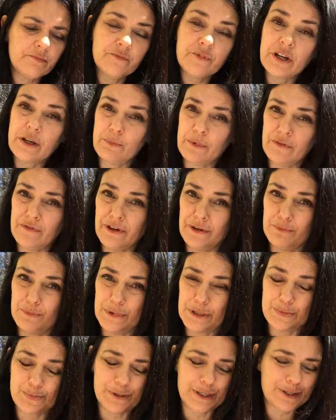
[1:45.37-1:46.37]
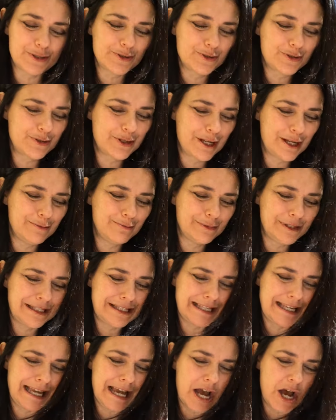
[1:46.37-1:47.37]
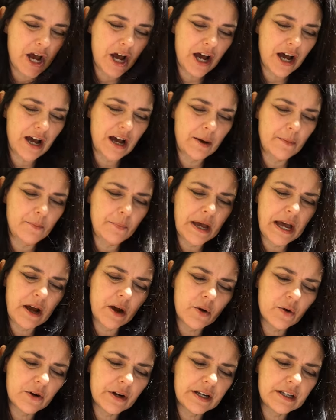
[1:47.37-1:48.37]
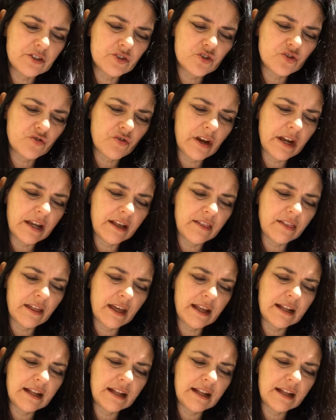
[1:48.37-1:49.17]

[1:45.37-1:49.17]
forgive me if I mispronounced your name, Lindsay, power and strength.